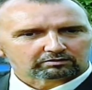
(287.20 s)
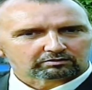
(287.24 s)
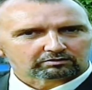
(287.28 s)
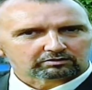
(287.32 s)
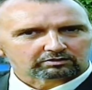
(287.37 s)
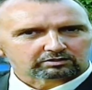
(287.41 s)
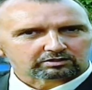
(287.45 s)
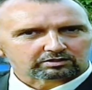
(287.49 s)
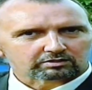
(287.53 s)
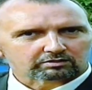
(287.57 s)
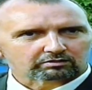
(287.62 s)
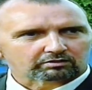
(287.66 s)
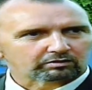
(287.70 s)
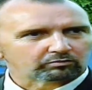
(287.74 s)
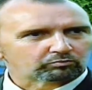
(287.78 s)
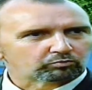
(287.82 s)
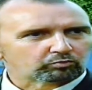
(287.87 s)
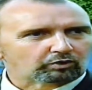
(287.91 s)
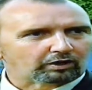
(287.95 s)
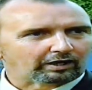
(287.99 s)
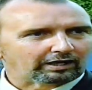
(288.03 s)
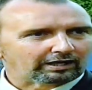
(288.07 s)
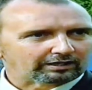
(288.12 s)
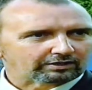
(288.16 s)
decide
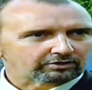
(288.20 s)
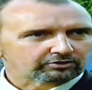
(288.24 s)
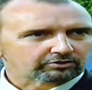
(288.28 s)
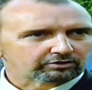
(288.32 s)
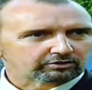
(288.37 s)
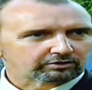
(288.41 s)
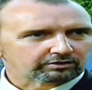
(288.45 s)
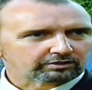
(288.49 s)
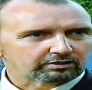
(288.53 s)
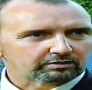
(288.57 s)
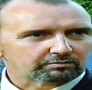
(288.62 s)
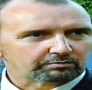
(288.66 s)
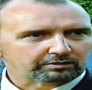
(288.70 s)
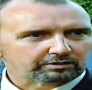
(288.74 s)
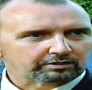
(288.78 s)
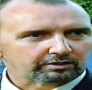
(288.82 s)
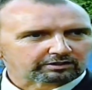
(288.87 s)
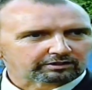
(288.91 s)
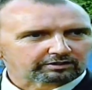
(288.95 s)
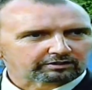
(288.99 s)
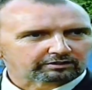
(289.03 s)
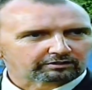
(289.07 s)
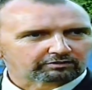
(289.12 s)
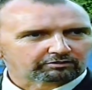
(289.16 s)
what action needs to be
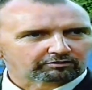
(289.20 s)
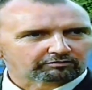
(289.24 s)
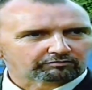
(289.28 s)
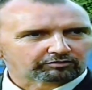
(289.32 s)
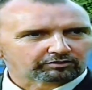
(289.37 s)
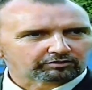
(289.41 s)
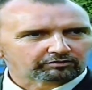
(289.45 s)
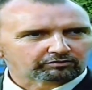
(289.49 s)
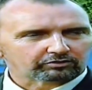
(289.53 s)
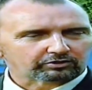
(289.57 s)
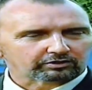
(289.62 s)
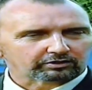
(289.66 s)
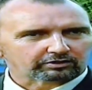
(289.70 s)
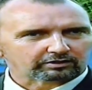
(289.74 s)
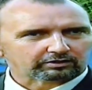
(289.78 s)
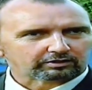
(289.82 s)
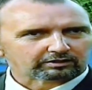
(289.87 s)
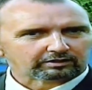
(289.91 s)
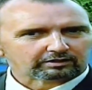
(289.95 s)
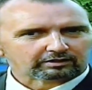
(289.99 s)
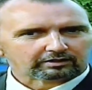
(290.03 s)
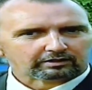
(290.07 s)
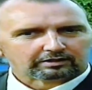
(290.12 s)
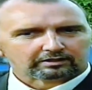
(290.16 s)
taken in the future.
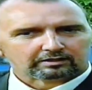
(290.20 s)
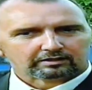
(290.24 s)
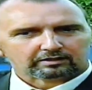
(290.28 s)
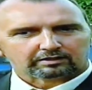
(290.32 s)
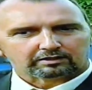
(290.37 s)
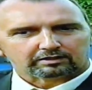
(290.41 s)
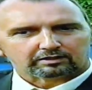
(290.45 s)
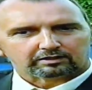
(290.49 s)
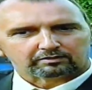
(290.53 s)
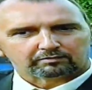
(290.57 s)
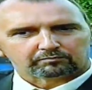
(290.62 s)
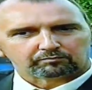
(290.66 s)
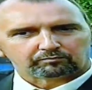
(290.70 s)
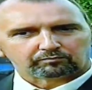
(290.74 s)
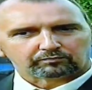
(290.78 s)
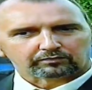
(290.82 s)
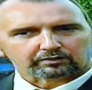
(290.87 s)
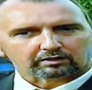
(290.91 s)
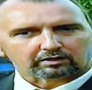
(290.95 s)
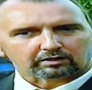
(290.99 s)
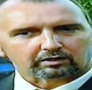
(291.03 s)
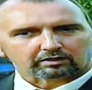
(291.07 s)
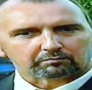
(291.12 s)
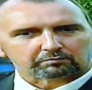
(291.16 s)
And
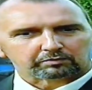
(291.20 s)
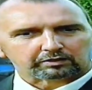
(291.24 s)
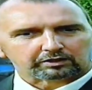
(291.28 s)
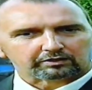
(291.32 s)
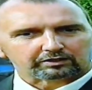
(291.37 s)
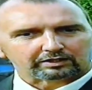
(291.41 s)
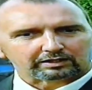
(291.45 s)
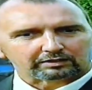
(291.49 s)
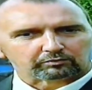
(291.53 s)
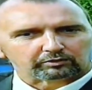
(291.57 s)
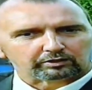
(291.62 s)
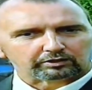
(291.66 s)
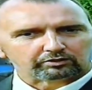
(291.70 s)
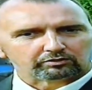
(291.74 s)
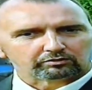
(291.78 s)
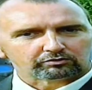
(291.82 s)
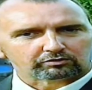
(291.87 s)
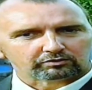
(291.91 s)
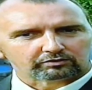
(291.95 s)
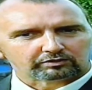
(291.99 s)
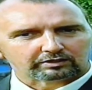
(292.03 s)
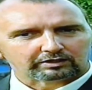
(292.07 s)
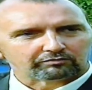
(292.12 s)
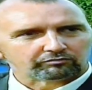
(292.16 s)
by that way you
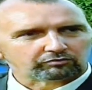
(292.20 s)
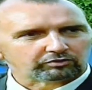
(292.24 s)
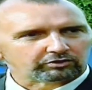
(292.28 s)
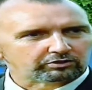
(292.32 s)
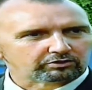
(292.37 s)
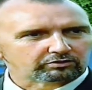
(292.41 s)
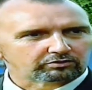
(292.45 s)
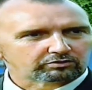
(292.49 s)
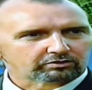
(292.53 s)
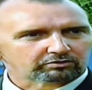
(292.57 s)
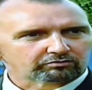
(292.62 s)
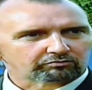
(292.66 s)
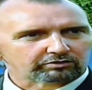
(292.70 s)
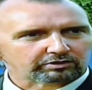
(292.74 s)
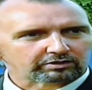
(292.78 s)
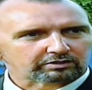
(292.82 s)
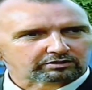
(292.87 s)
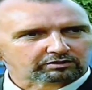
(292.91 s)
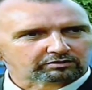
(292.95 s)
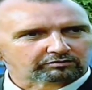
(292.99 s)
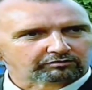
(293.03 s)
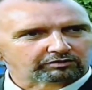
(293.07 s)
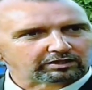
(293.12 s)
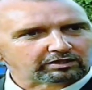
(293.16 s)
can then reduce the
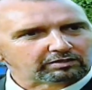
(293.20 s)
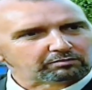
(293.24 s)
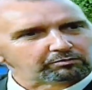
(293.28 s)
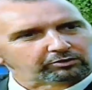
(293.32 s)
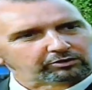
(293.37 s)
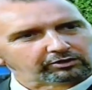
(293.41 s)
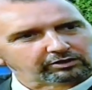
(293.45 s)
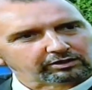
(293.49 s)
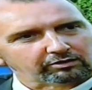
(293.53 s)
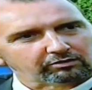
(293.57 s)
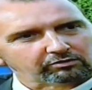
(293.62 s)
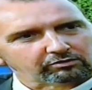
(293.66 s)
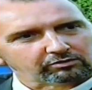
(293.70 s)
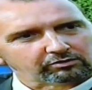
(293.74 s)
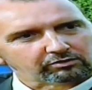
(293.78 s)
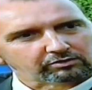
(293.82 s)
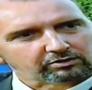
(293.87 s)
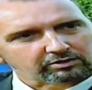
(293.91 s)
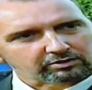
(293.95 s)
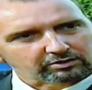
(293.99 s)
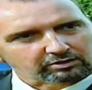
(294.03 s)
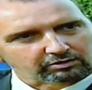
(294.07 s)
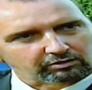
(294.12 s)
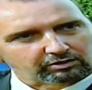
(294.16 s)
risk of anybody going
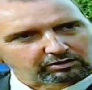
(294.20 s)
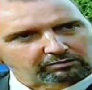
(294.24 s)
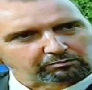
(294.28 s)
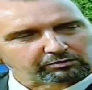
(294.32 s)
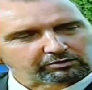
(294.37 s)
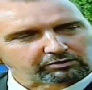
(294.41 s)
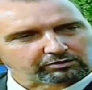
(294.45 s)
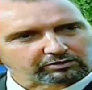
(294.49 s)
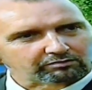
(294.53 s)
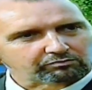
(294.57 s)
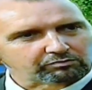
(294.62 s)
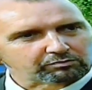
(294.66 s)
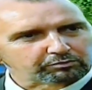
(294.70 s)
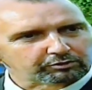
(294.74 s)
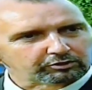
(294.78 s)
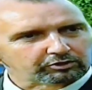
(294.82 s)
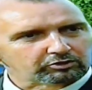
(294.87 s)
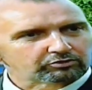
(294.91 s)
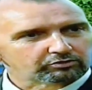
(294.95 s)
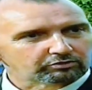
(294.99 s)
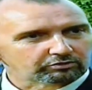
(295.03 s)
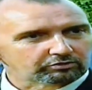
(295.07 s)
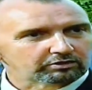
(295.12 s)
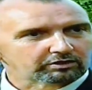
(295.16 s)
onto site because everybody
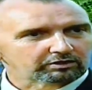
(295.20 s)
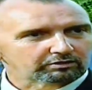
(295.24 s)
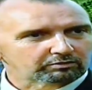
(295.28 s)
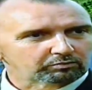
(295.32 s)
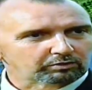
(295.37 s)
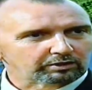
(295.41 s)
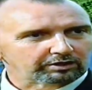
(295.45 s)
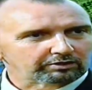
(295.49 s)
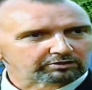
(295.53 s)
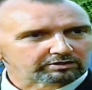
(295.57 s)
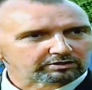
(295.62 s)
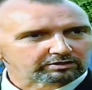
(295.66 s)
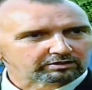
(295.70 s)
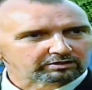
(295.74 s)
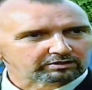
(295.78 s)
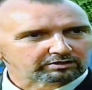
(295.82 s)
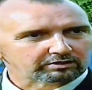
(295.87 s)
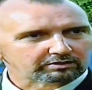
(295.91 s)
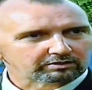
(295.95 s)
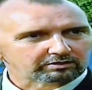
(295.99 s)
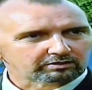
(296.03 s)
should know where it is.